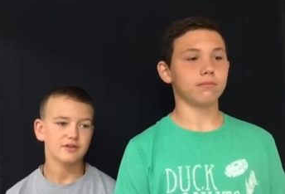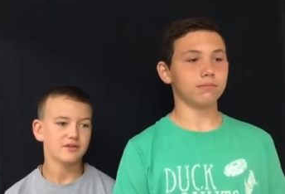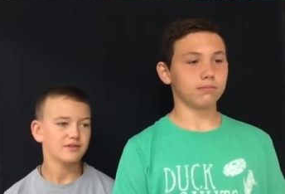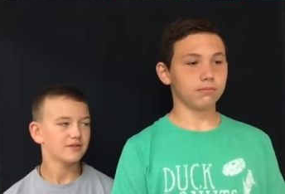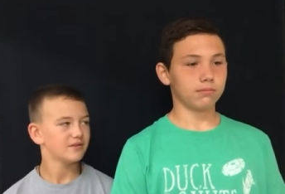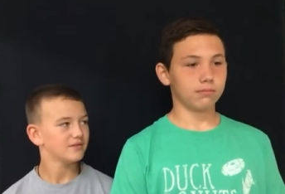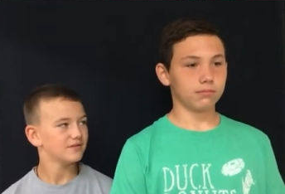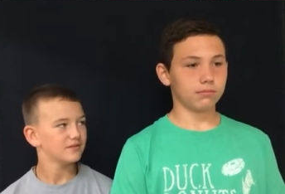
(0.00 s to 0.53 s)

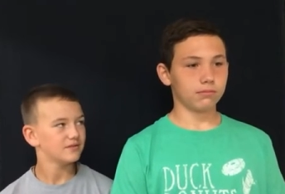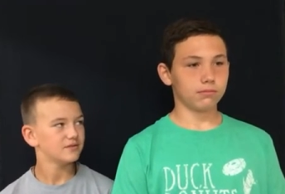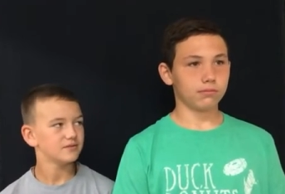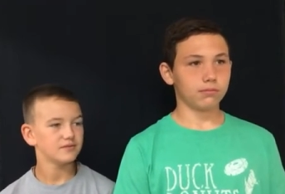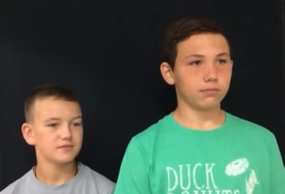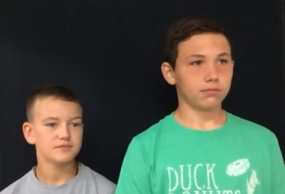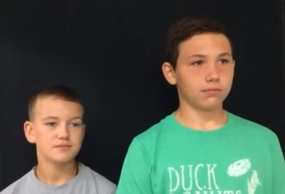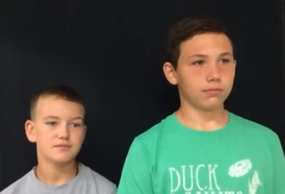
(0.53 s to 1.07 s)

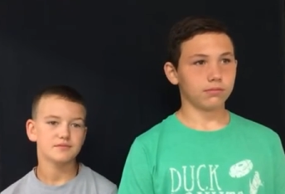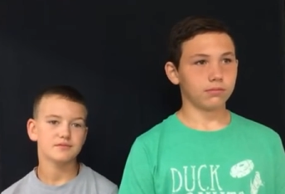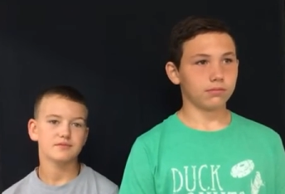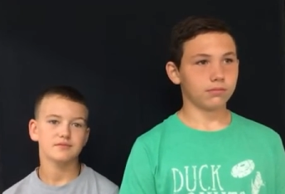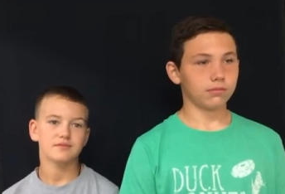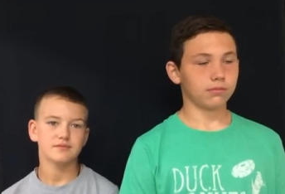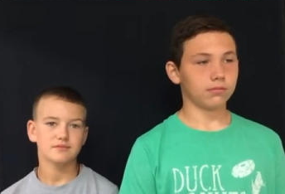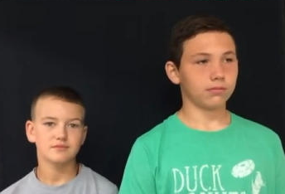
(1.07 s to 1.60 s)

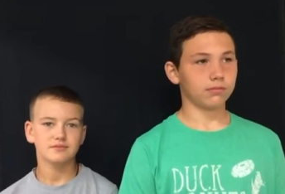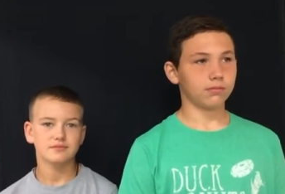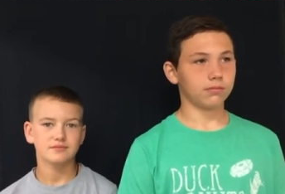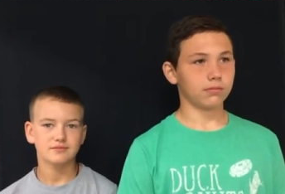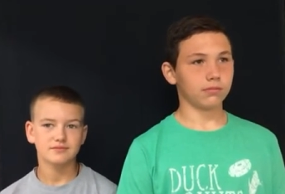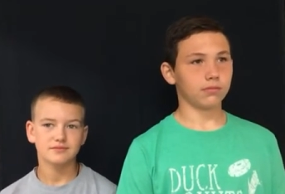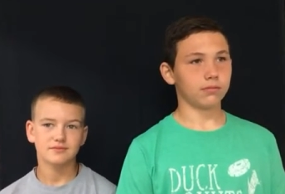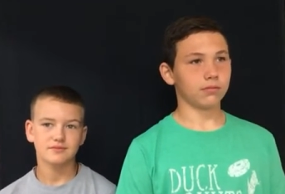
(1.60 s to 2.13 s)

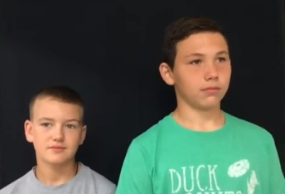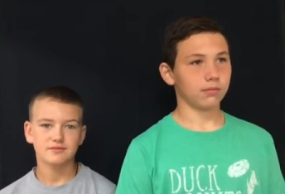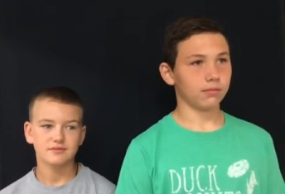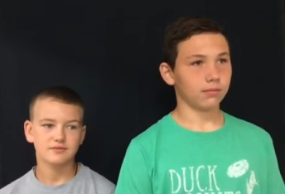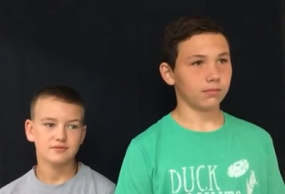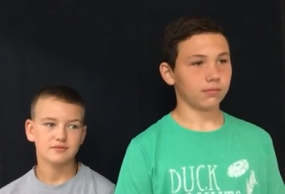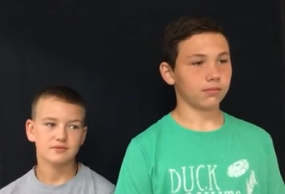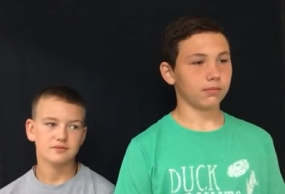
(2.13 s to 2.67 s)

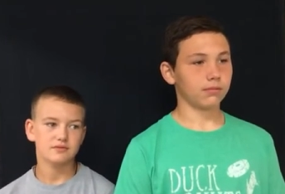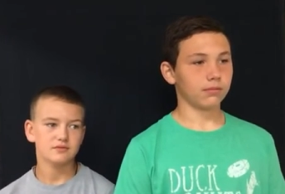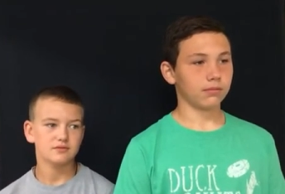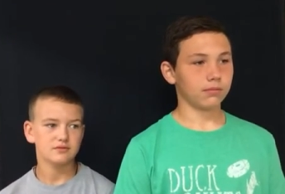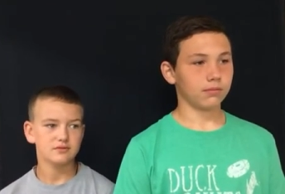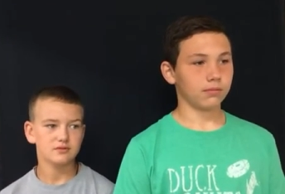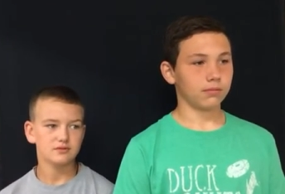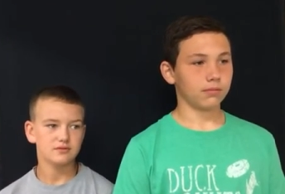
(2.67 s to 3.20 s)

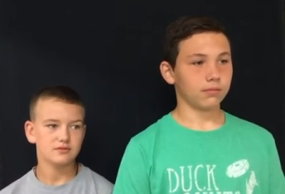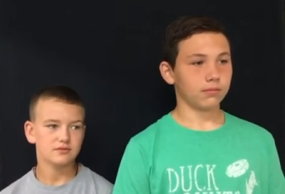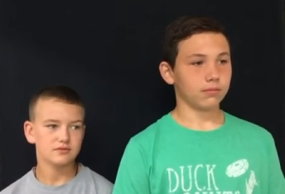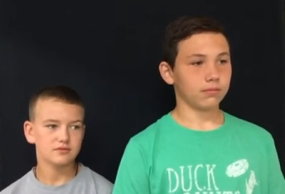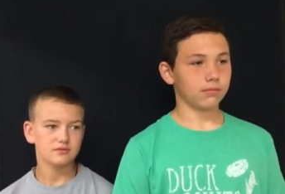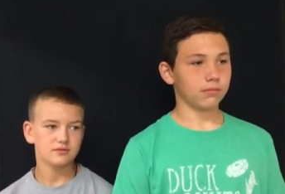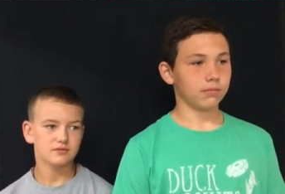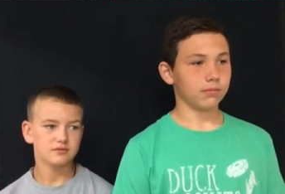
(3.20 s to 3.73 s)

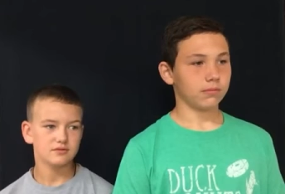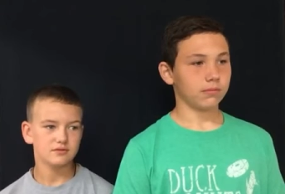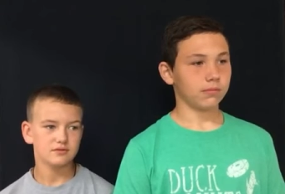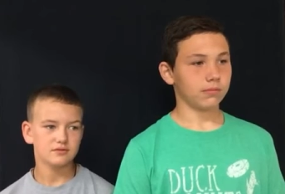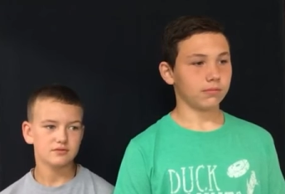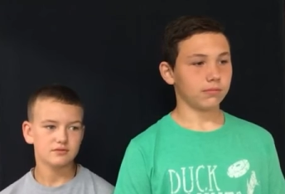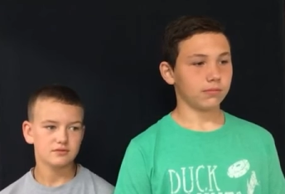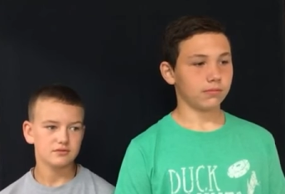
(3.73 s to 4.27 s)

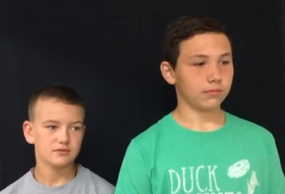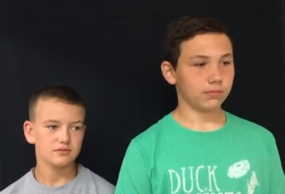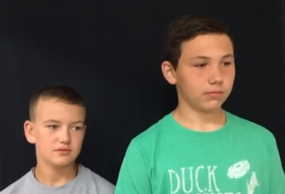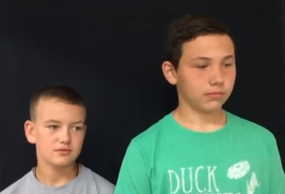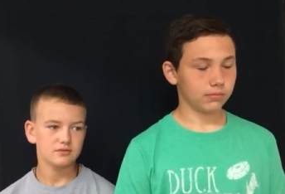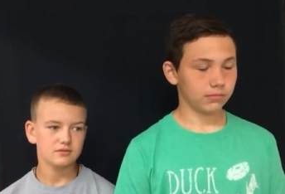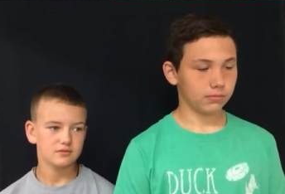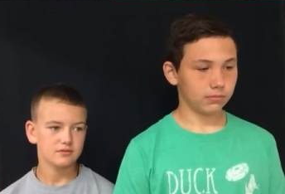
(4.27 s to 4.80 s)

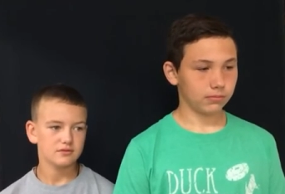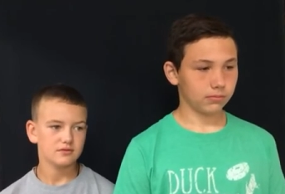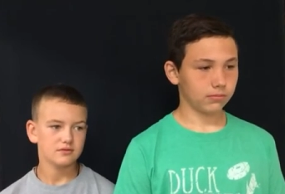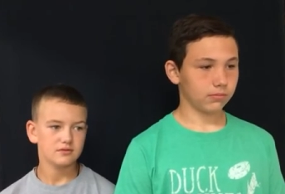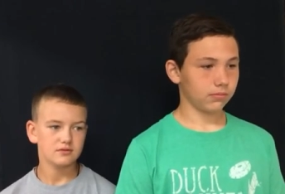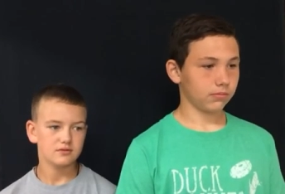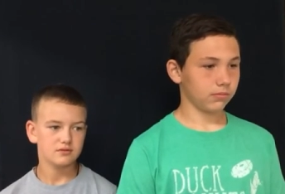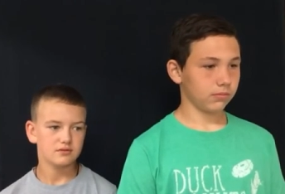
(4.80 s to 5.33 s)

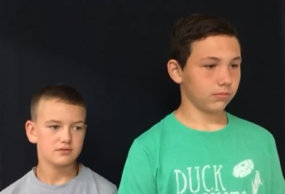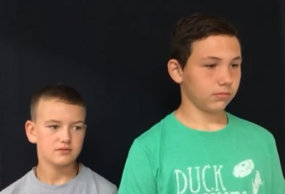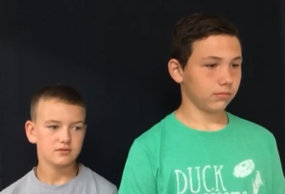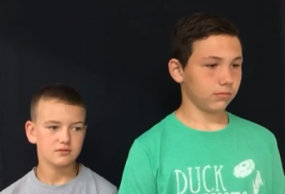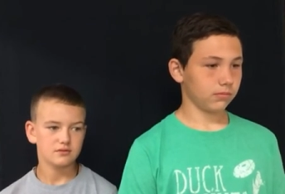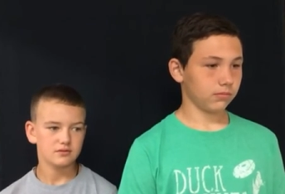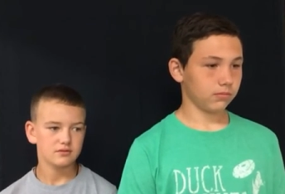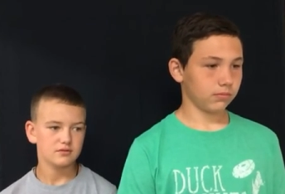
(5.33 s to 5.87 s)

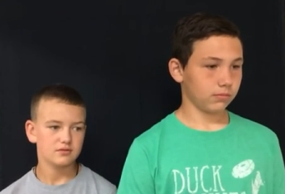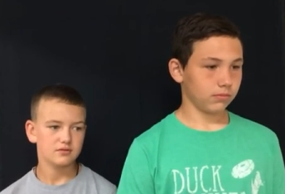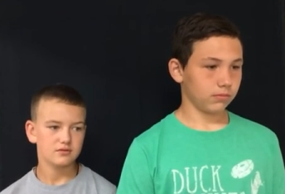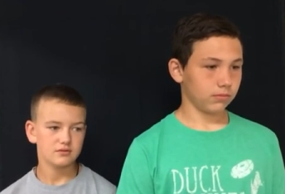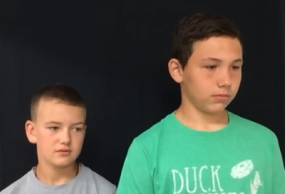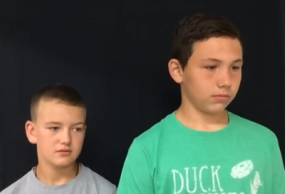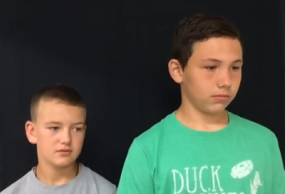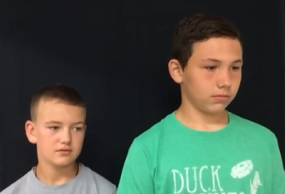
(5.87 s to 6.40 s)

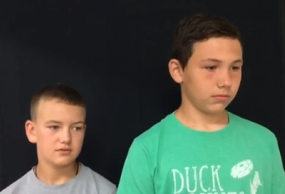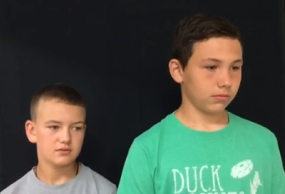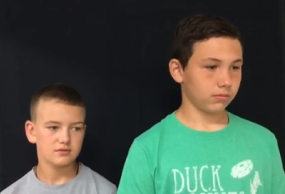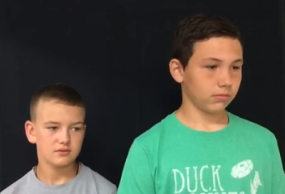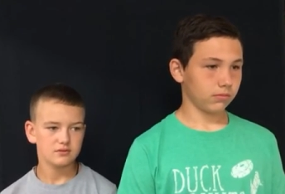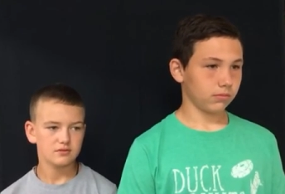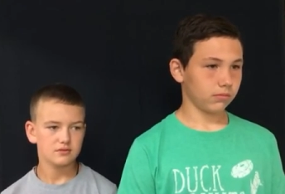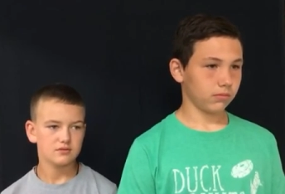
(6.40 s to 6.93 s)

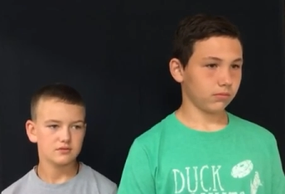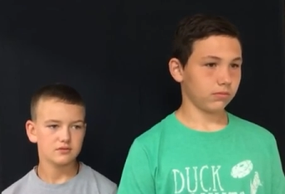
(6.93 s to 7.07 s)
No one is speaking in this clip.